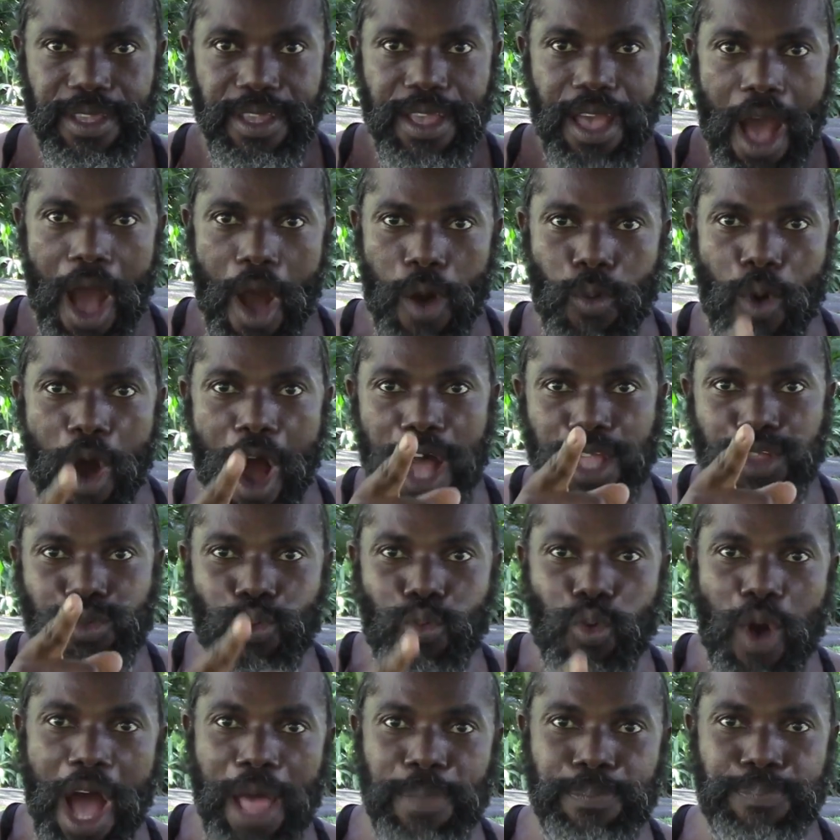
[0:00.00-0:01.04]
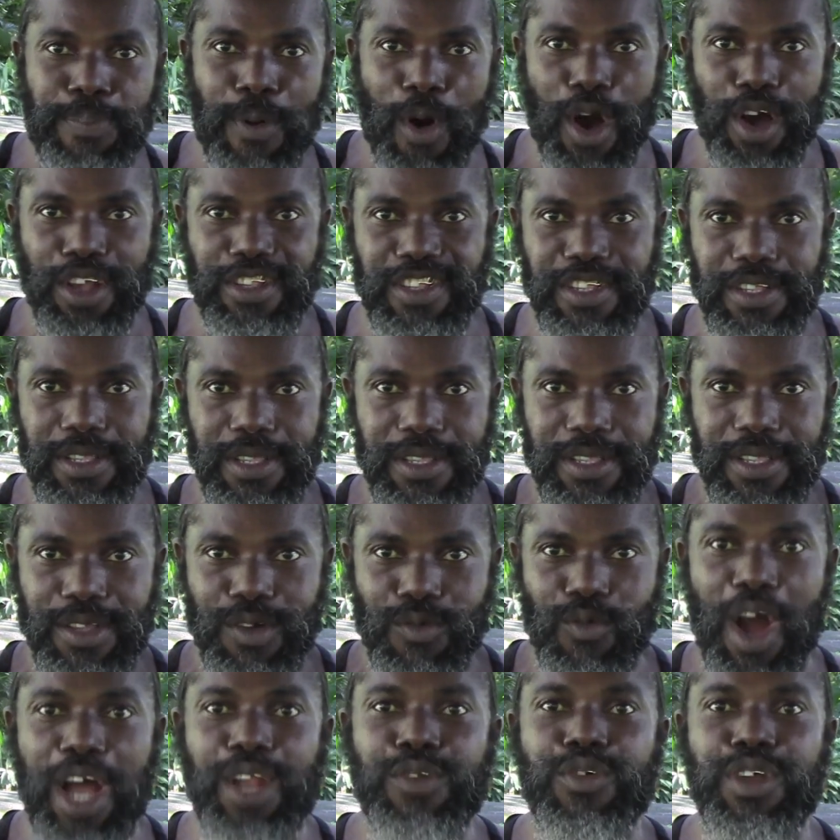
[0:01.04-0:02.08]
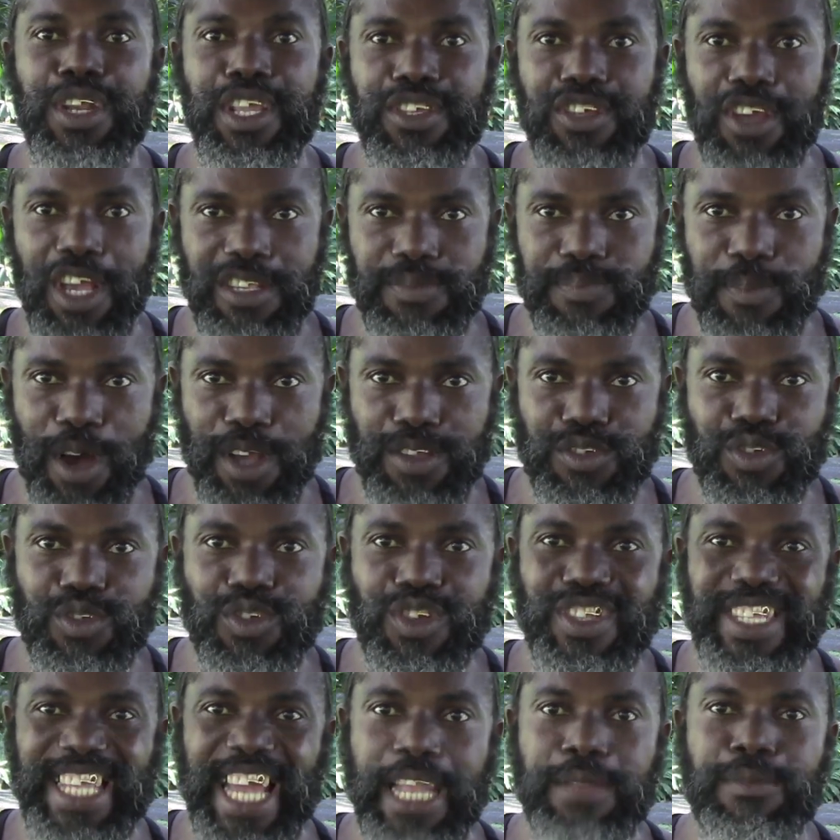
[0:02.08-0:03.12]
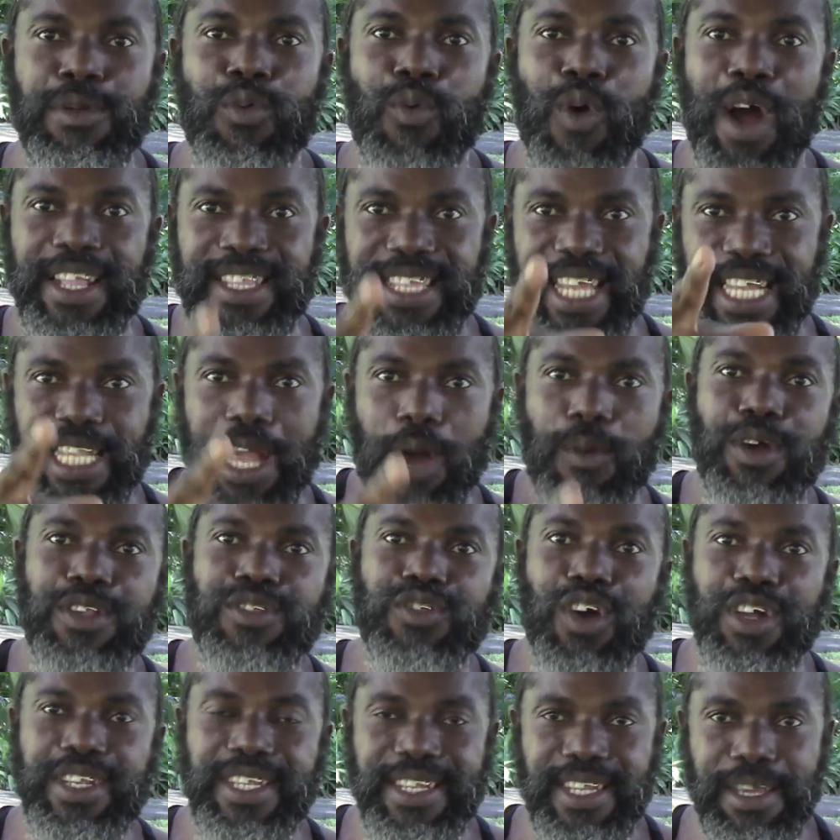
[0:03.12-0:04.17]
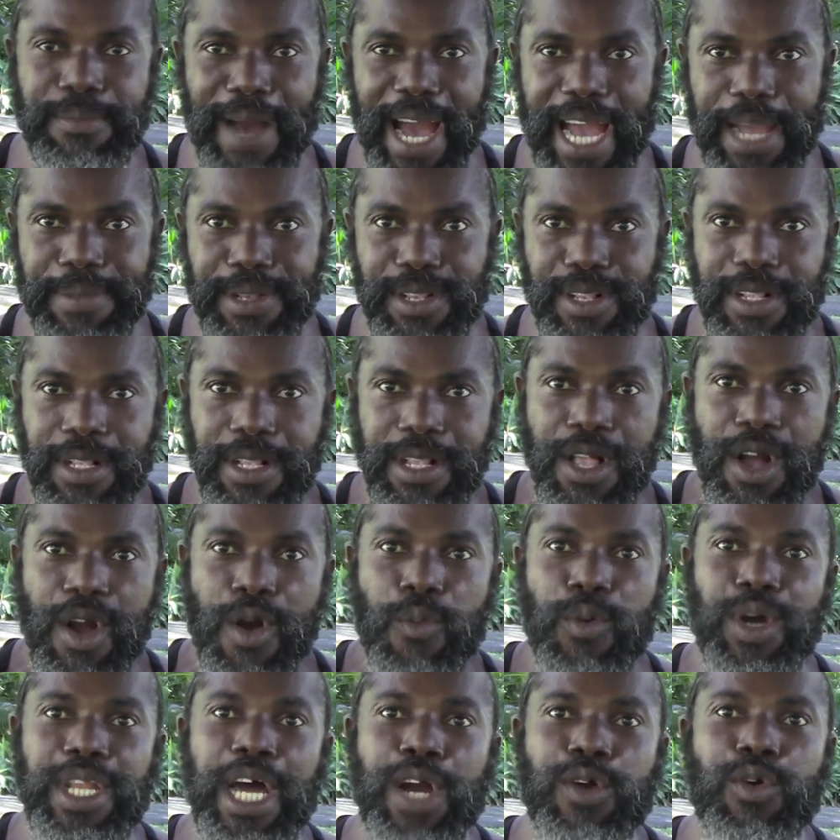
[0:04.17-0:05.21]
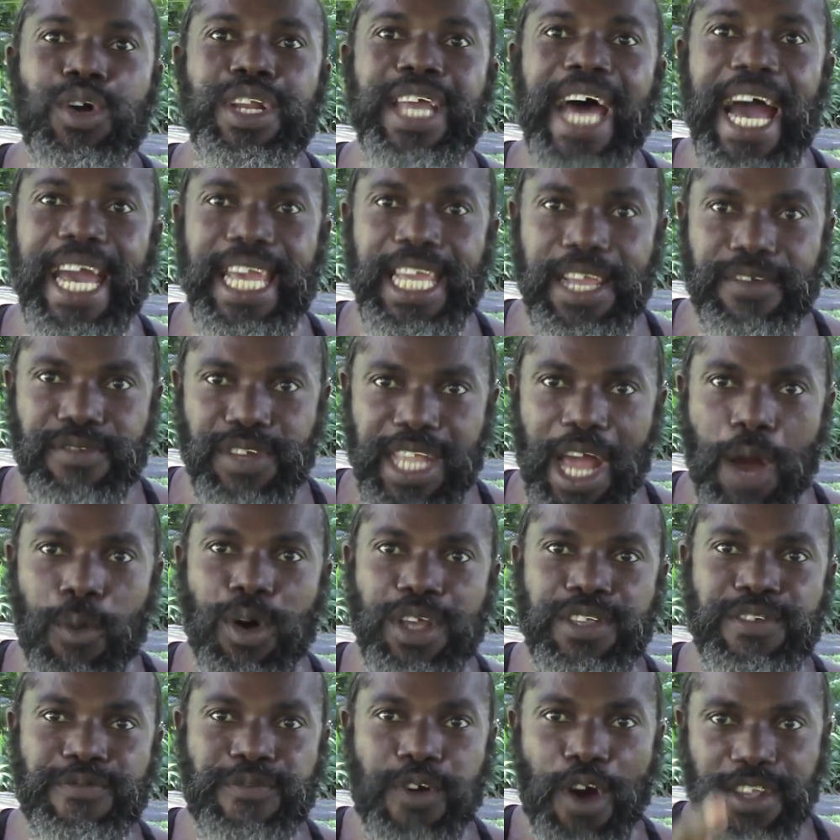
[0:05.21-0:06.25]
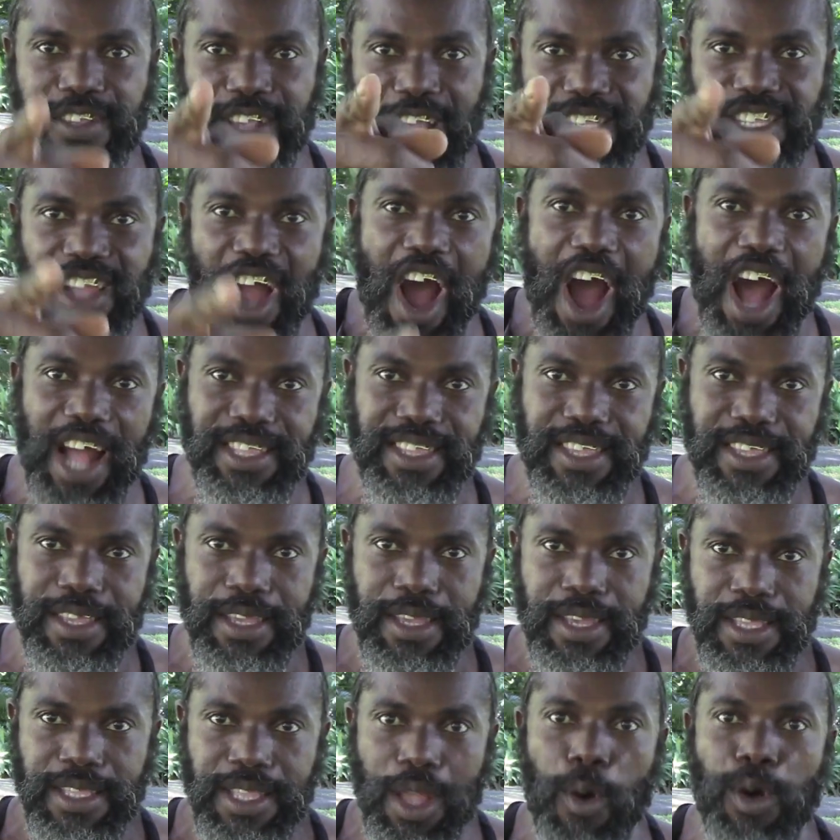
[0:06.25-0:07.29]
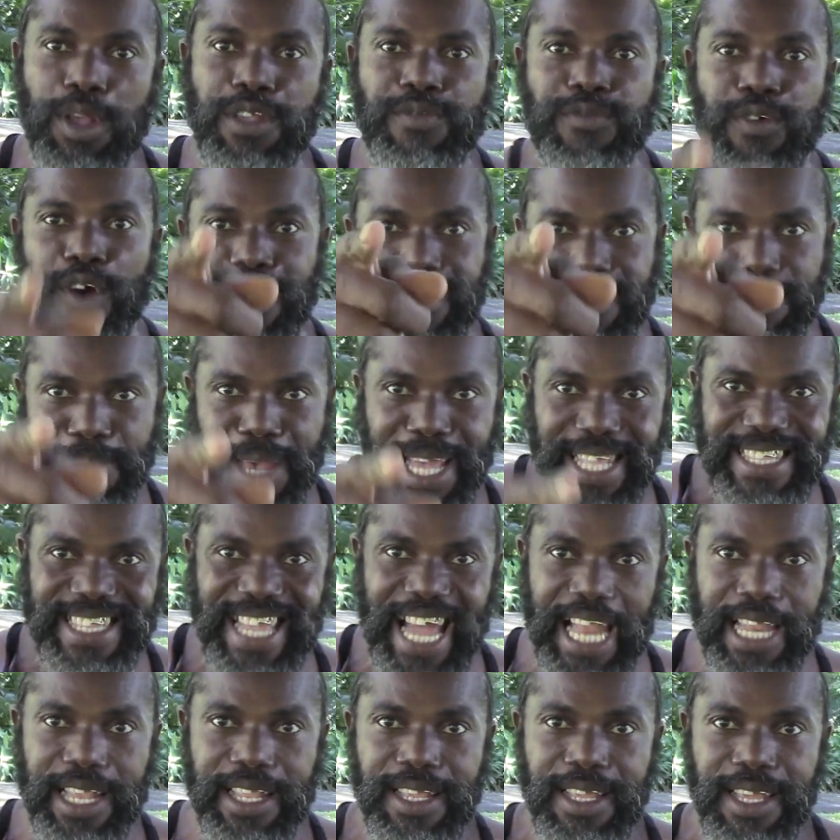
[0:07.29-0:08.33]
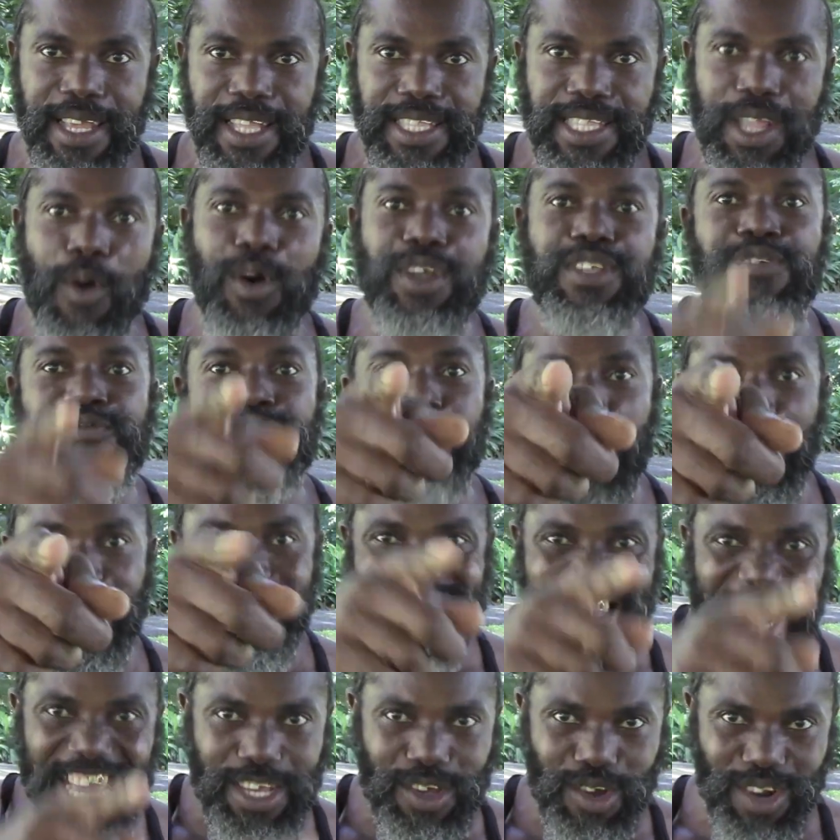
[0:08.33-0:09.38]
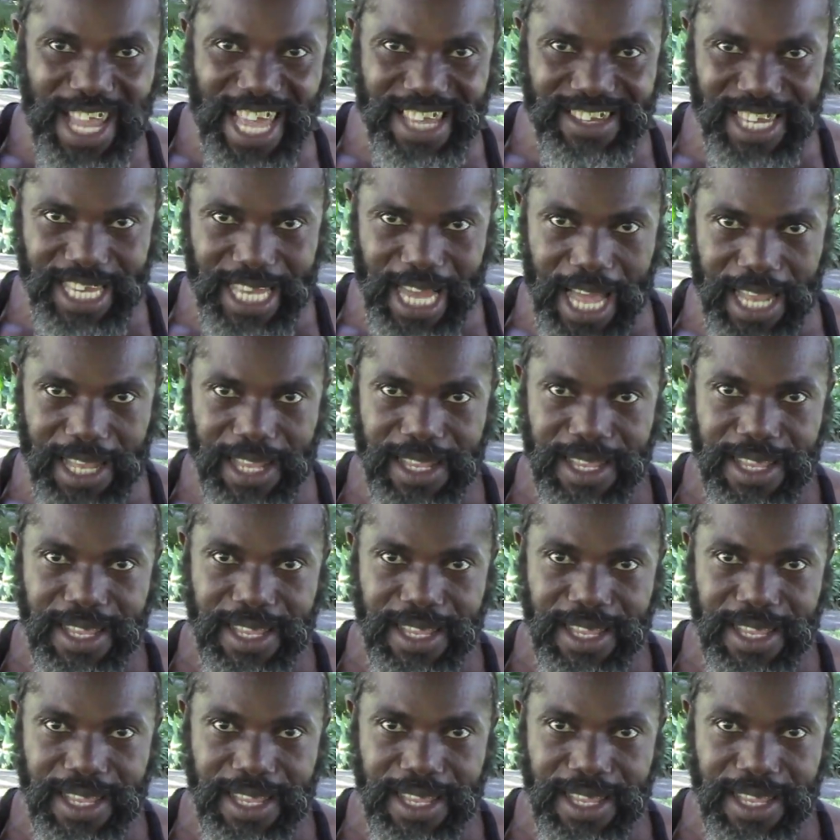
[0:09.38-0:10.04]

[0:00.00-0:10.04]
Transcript: I want one person, one religious person, to tell me one thing that was done in the Bible, whether good or evil, that wasn't false at all, that wasn't false mental, that wasn't false psychological.